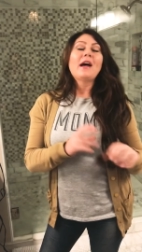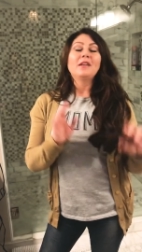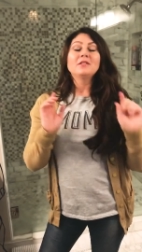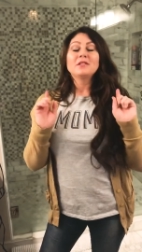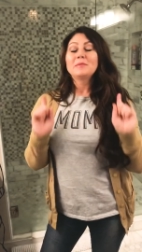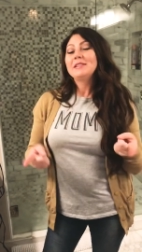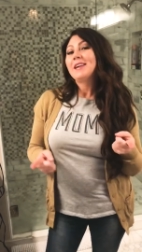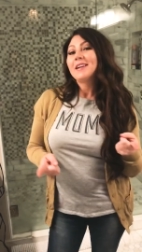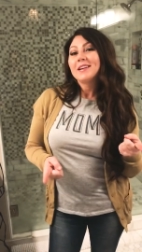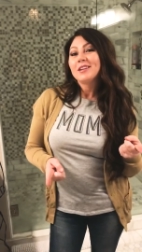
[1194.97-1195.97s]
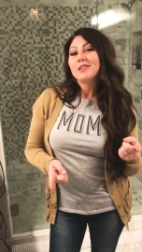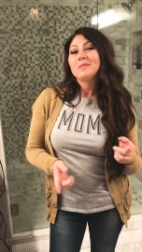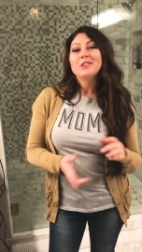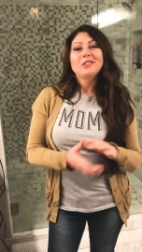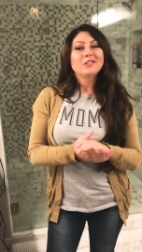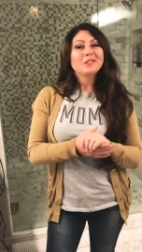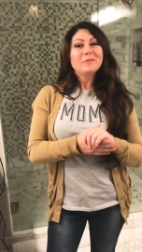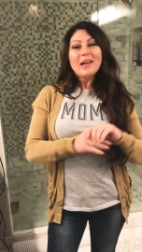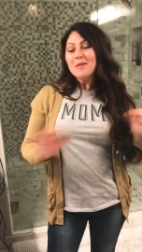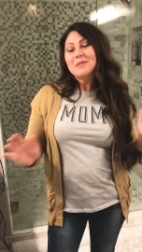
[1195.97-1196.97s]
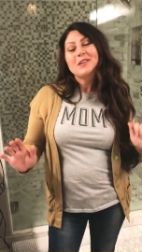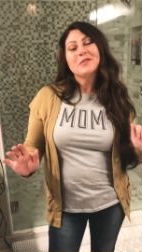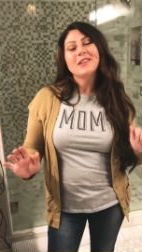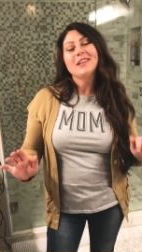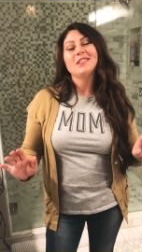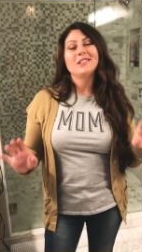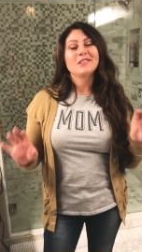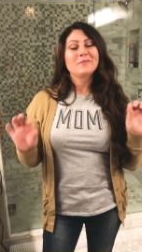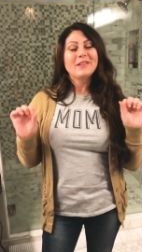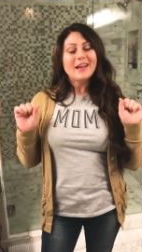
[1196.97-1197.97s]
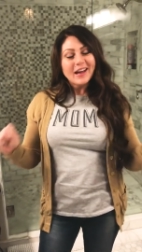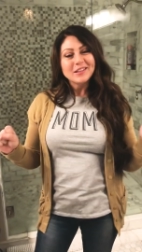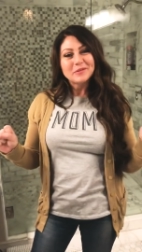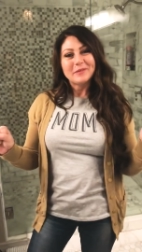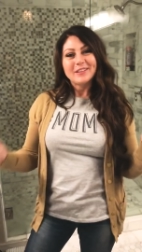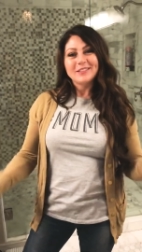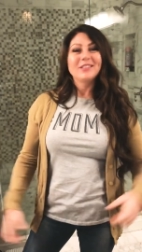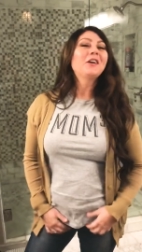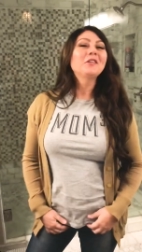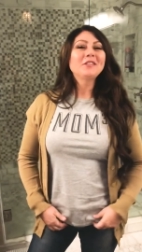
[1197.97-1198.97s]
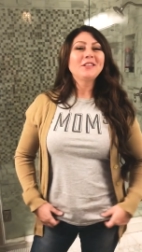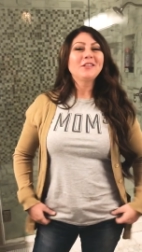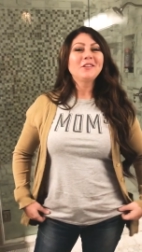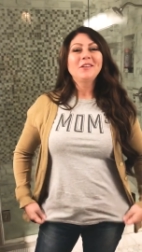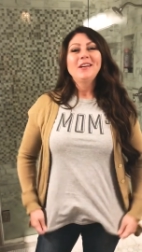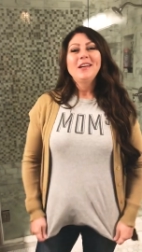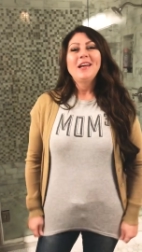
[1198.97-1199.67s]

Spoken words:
Allie's going to be selling them. She's going to be helping you with it. She's going to be the expert to go to,